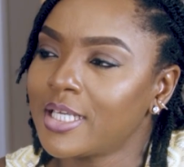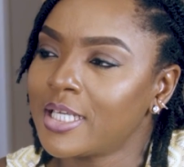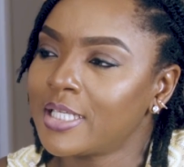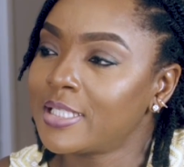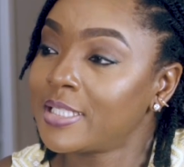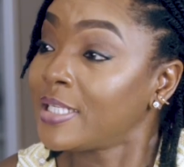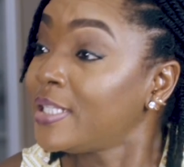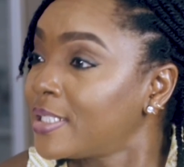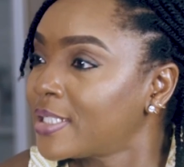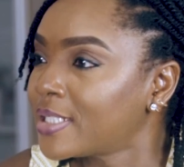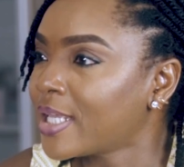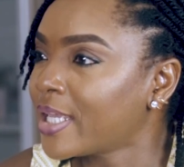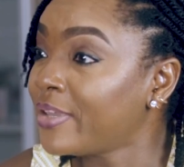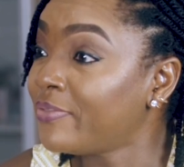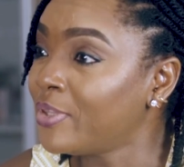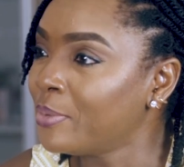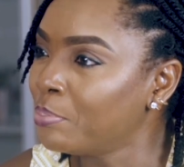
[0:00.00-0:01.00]
Sister,
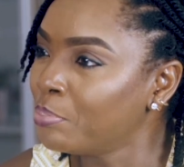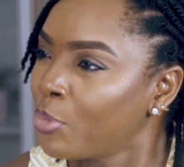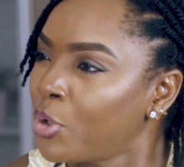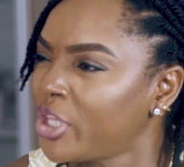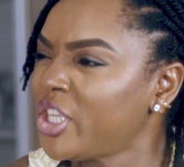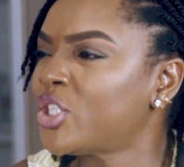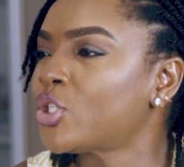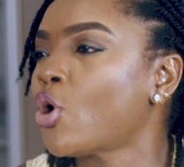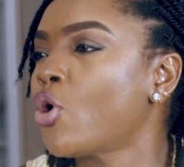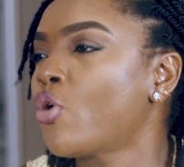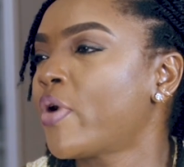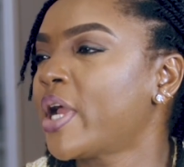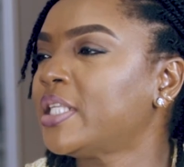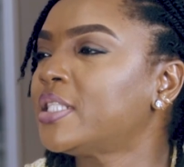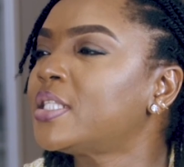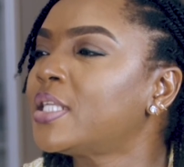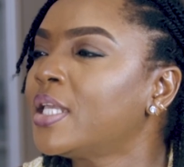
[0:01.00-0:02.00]
if the money's all
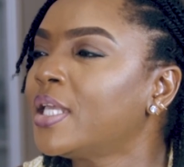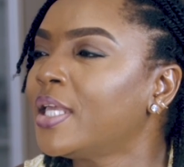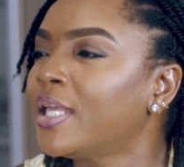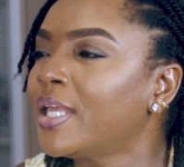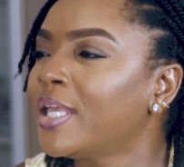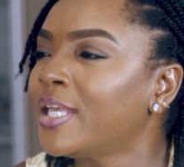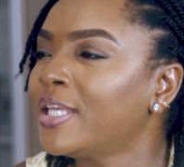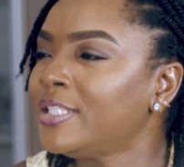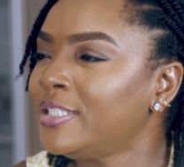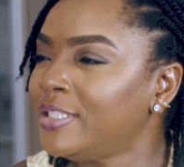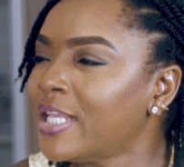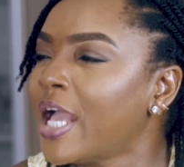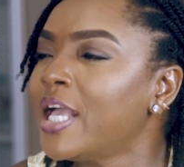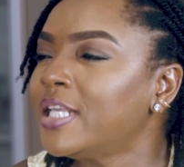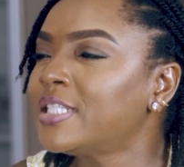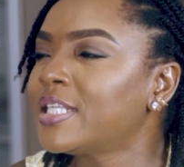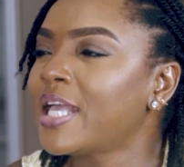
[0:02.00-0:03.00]
right,
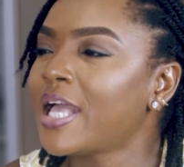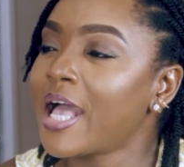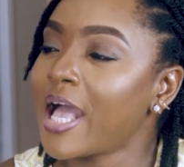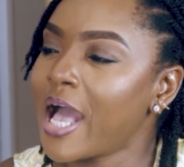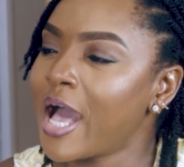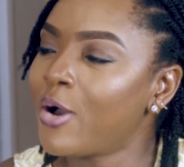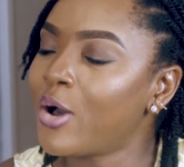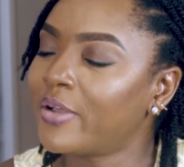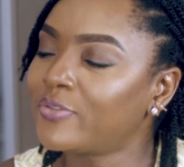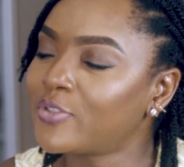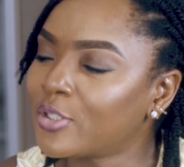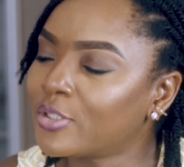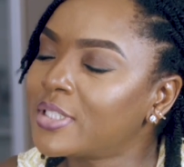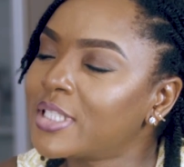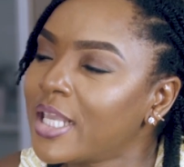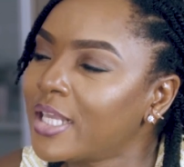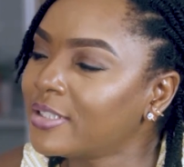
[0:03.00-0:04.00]
yes, I'll have to
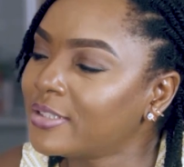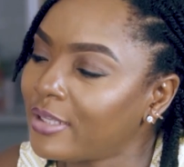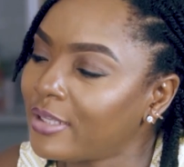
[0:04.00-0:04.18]
tell the